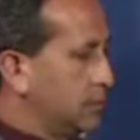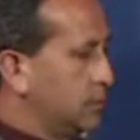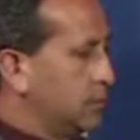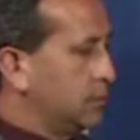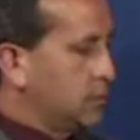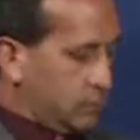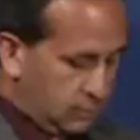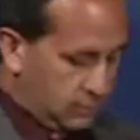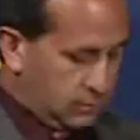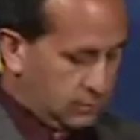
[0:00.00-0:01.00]

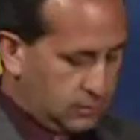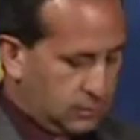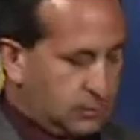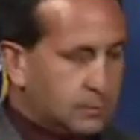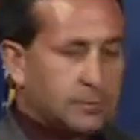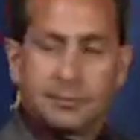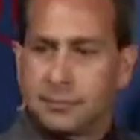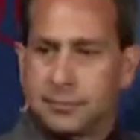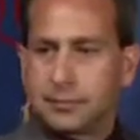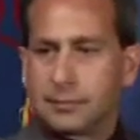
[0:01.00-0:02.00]

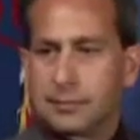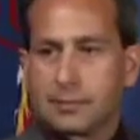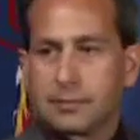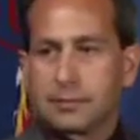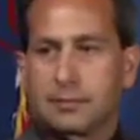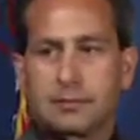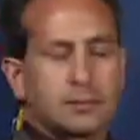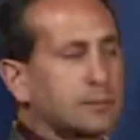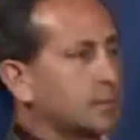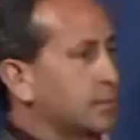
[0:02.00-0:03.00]

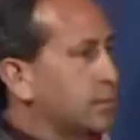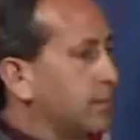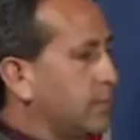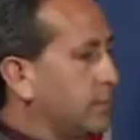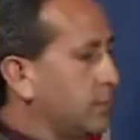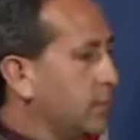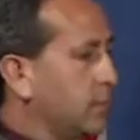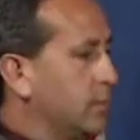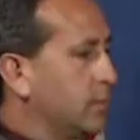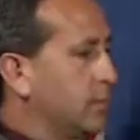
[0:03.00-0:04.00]

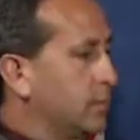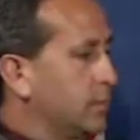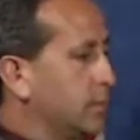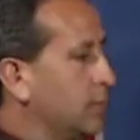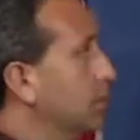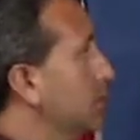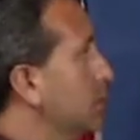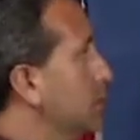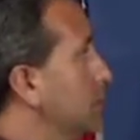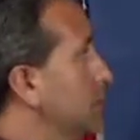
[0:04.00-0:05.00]

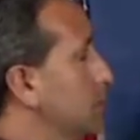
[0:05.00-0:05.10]
No words are spoken by the person on screen.